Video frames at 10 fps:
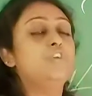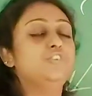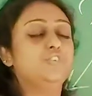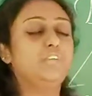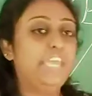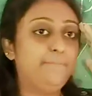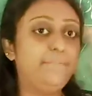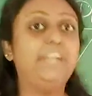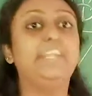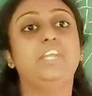So
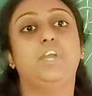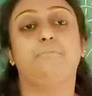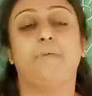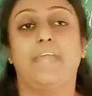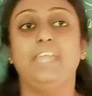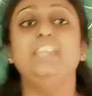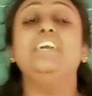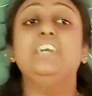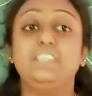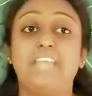keep that in your mind,
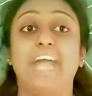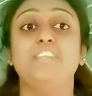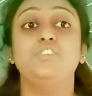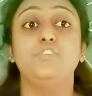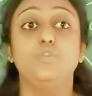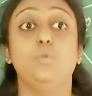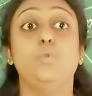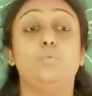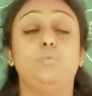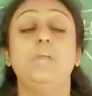that
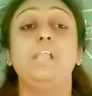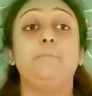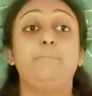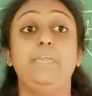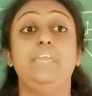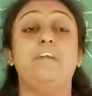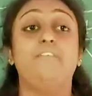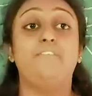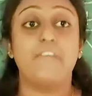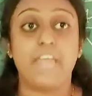you will be
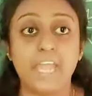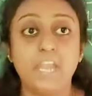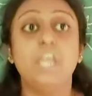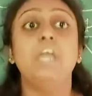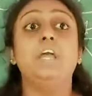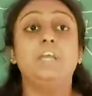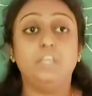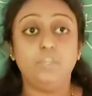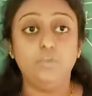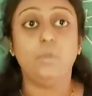aware,
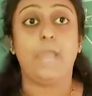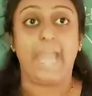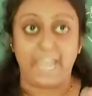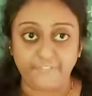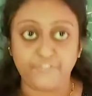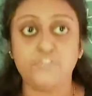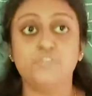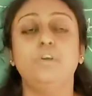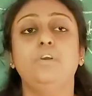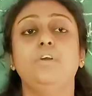you have
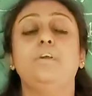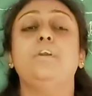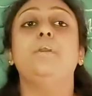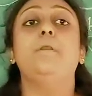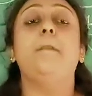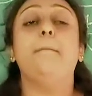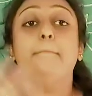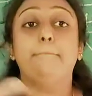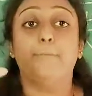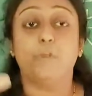to
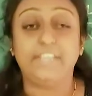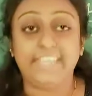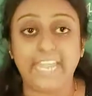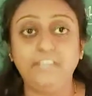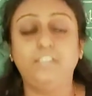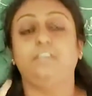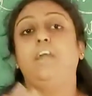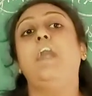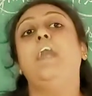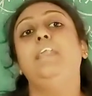protect
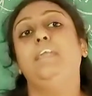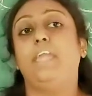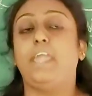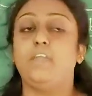our